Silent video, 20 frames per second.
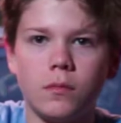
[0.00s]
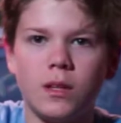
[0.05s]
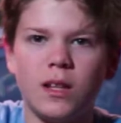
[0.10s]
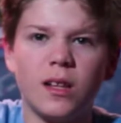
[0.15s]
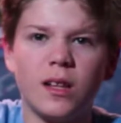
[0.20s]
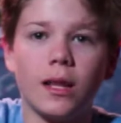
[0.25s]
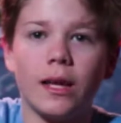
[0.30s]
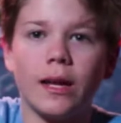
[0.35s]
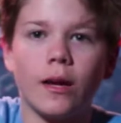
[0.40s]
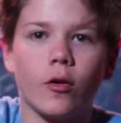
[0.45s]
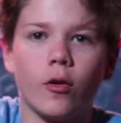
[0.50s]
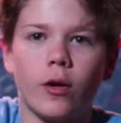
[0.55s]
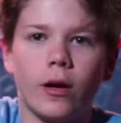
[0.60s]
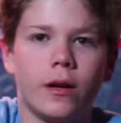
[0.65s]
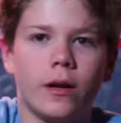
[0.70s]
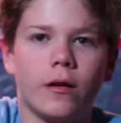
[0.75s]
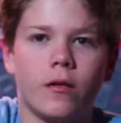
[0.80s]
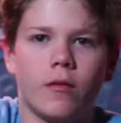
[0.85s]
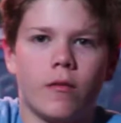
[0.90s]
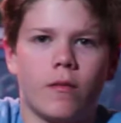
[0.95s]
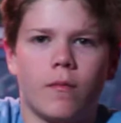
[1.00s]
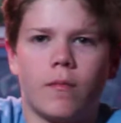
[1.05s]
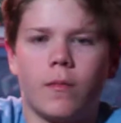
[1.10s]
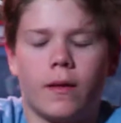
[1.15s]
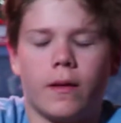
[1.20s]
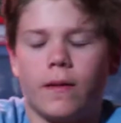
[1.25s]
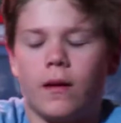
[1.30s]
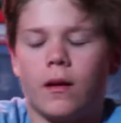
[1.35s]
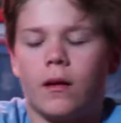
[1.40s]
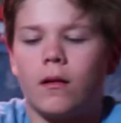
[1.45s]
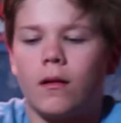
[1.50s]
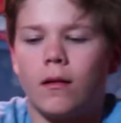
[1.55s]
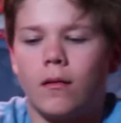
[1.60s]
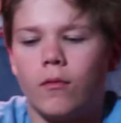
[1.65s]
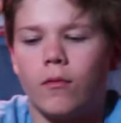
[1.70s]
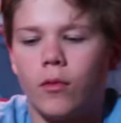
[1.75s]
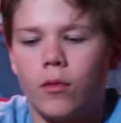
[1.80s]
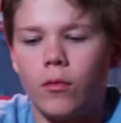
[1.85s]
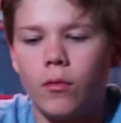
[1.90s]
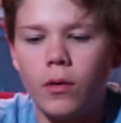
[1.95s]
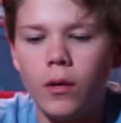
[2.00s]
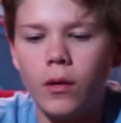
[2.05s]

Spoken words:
glitter in it or something like that. I don't know.